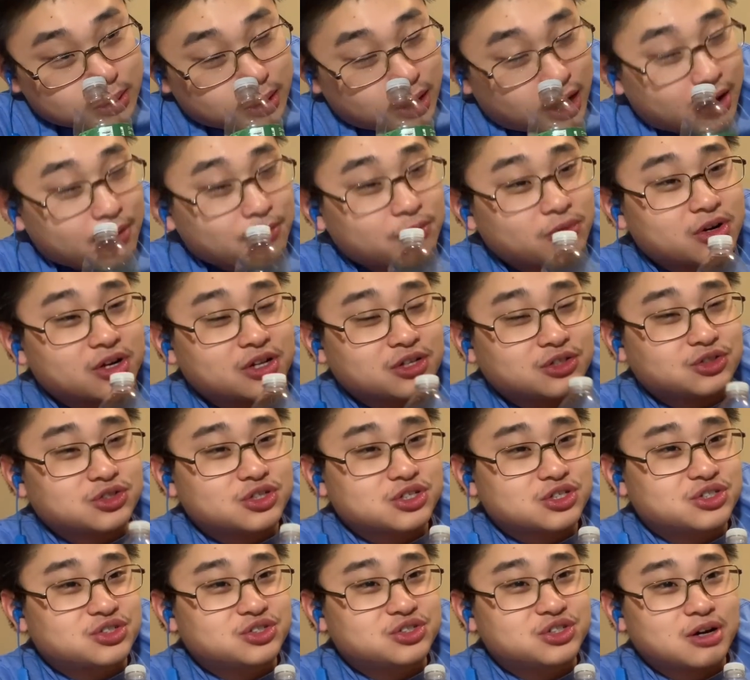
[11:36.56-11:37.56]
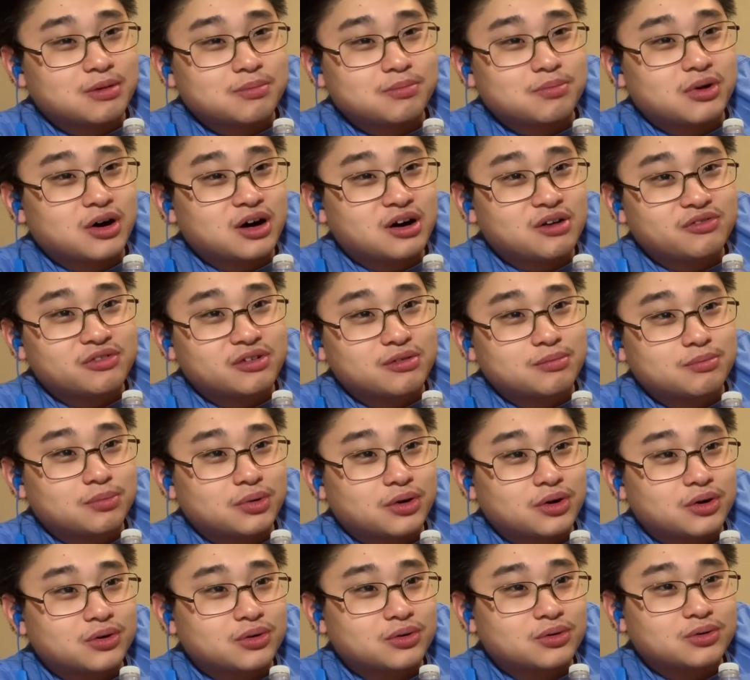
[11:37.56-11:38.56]
I wouldn't just jump off a
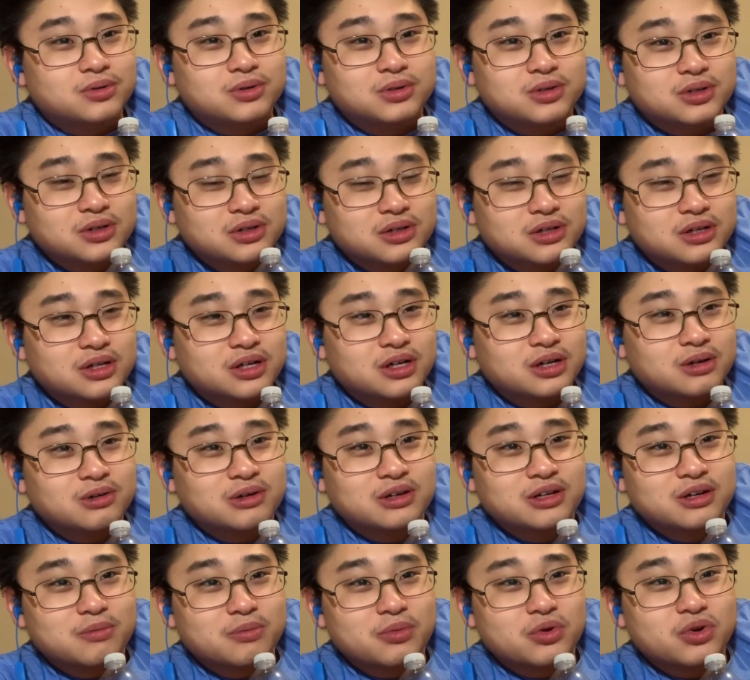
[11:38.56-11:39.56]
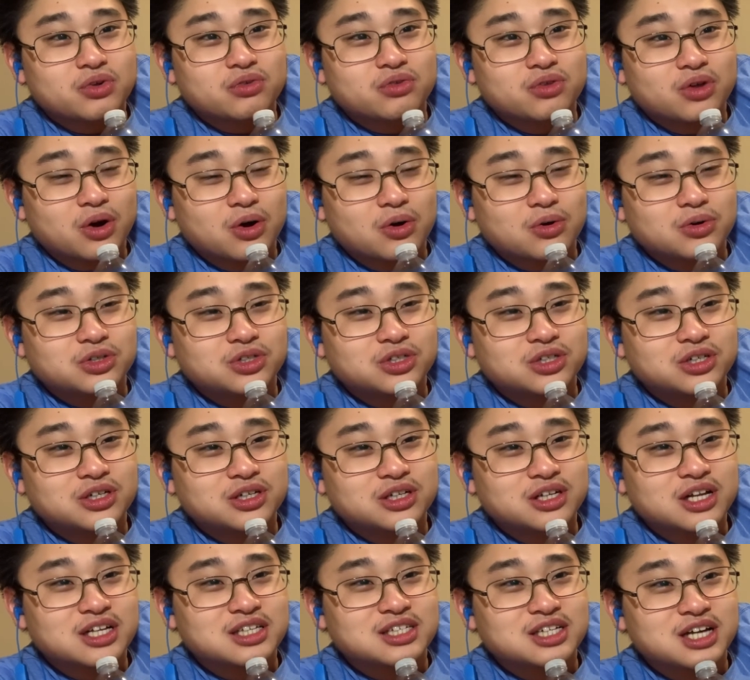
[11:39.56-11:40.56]
boat in the middle of the ocean.
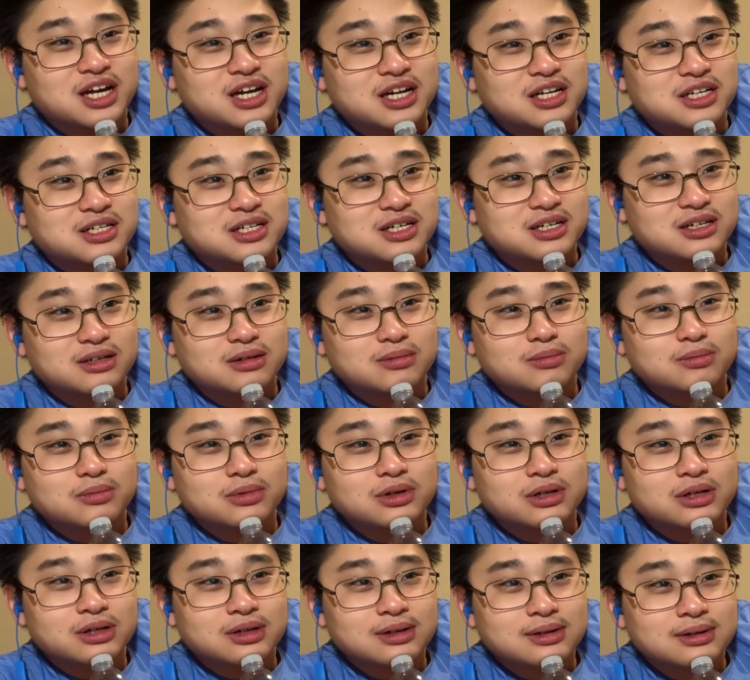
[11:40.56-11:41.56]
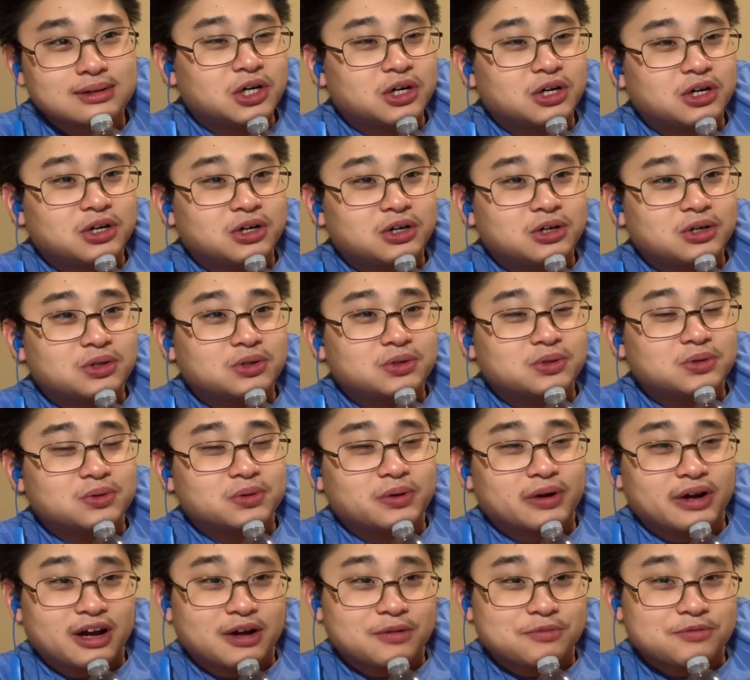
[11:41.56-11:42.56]
That's kind of dumb. Oh
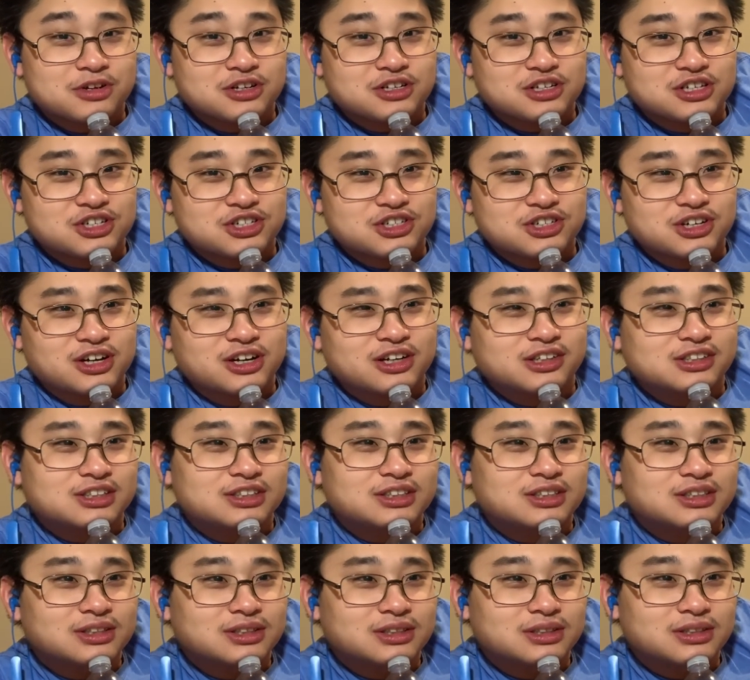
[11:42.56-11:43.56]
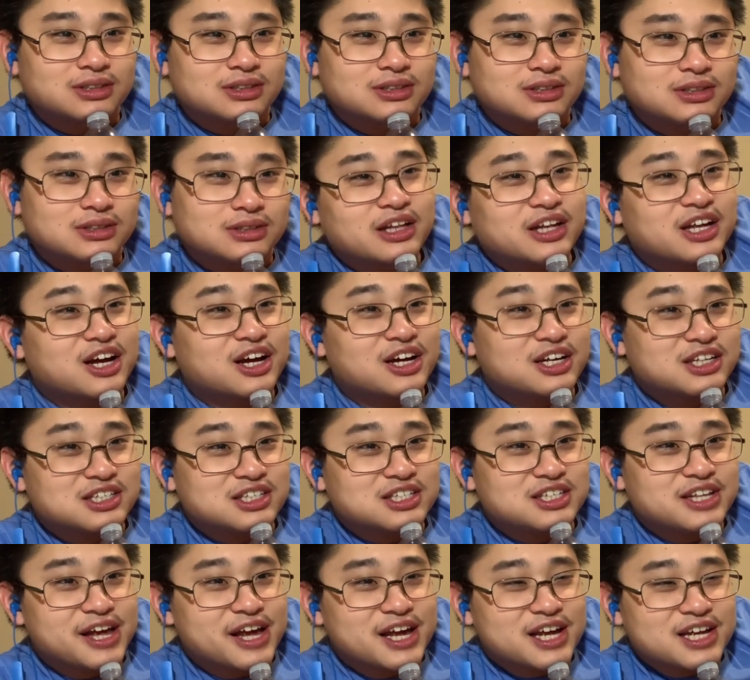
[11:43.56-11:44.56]
crap, there's a shark. Got
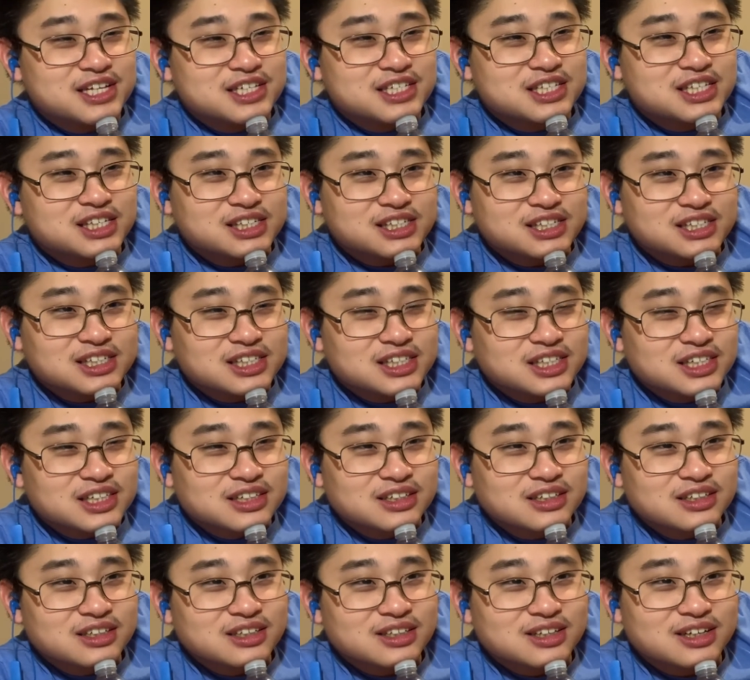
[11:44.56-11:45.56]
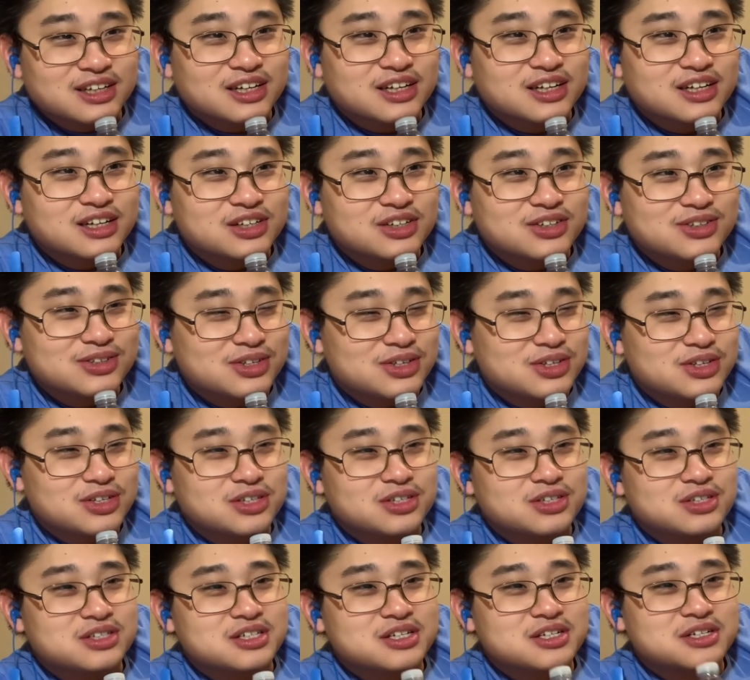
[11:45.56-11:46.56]
stands.
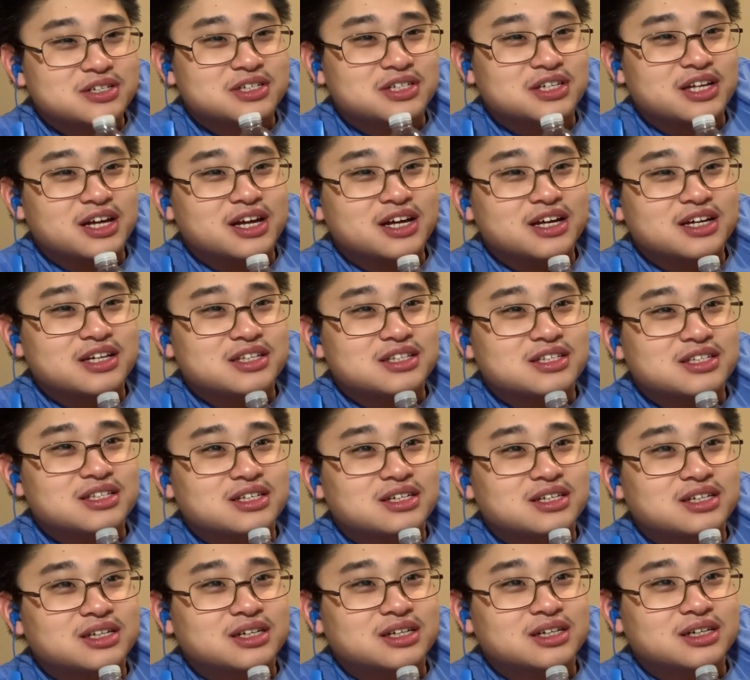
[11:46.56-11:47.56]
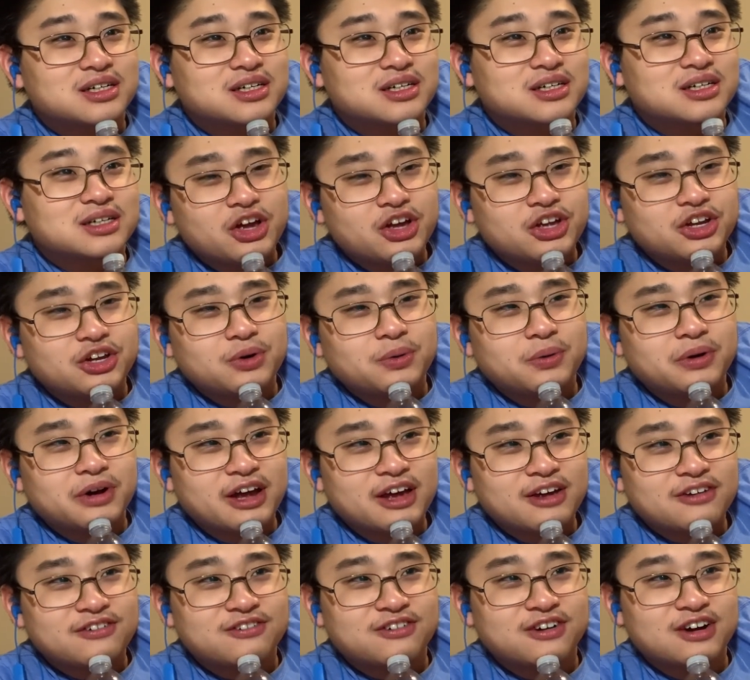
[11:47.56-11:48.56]
Use their stands. You know what
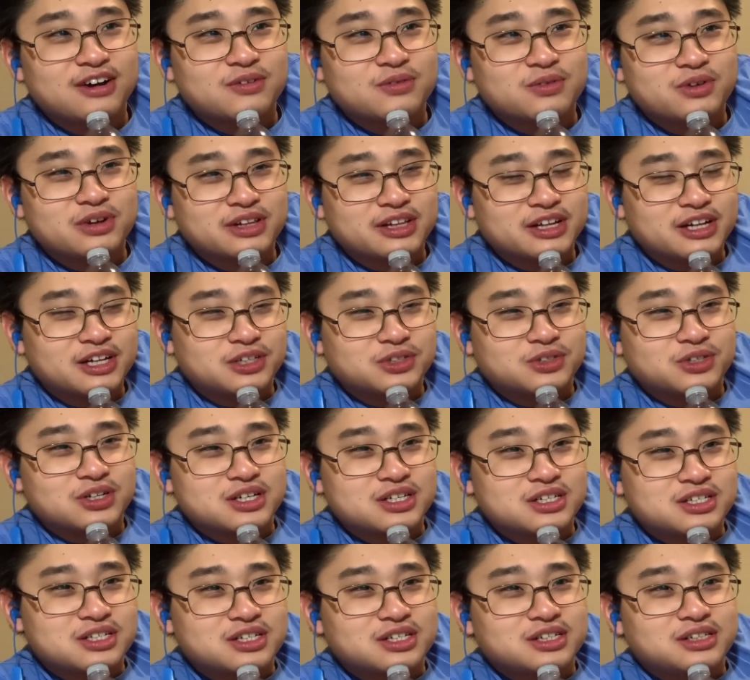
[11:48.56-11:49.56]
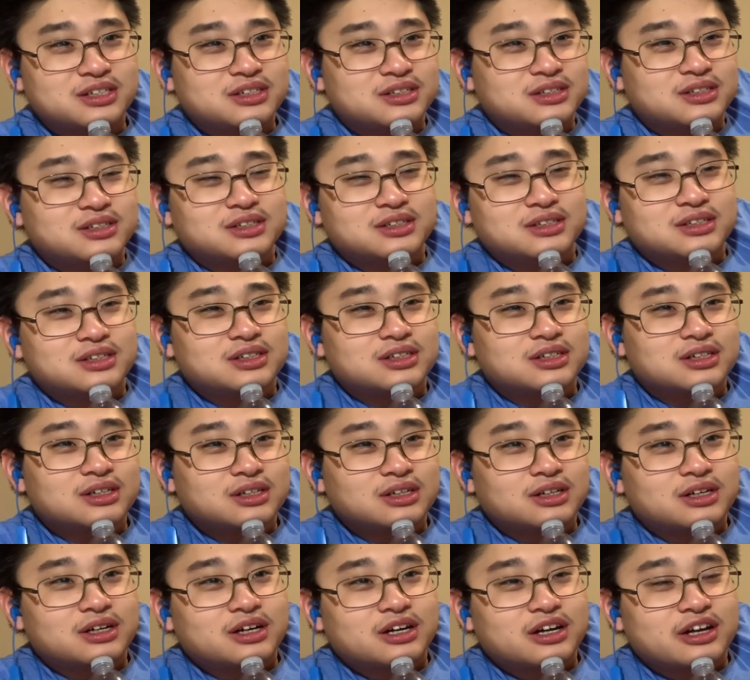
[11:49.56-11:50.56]
I find really interesting?
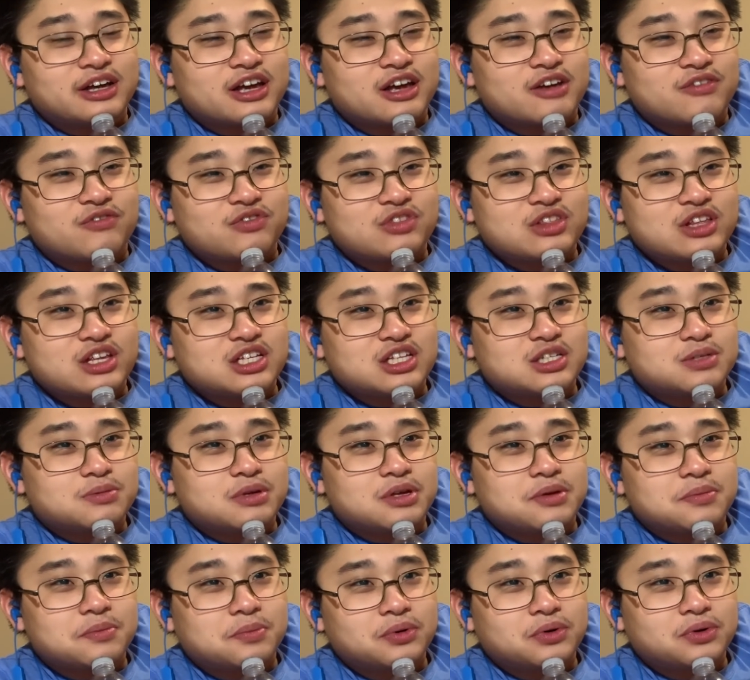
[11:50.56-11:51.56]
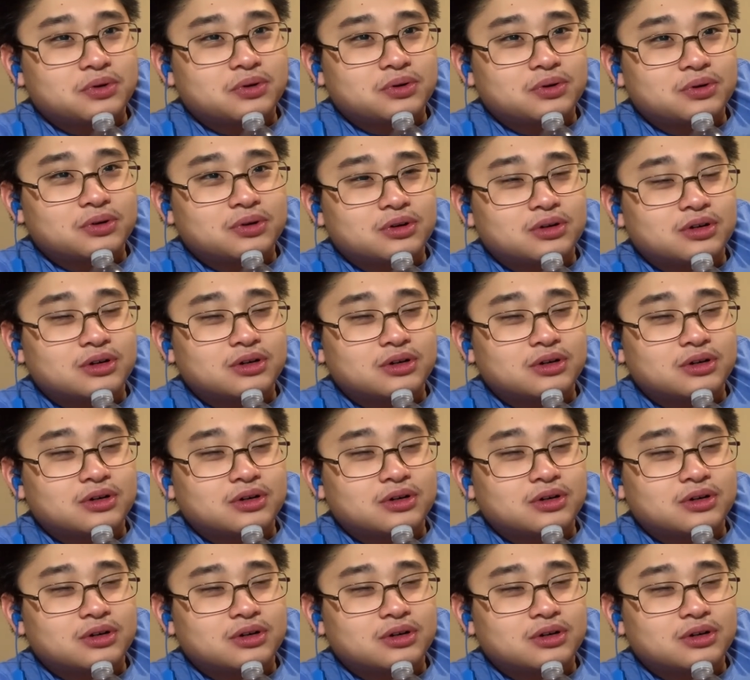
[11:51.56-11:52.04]
If these people...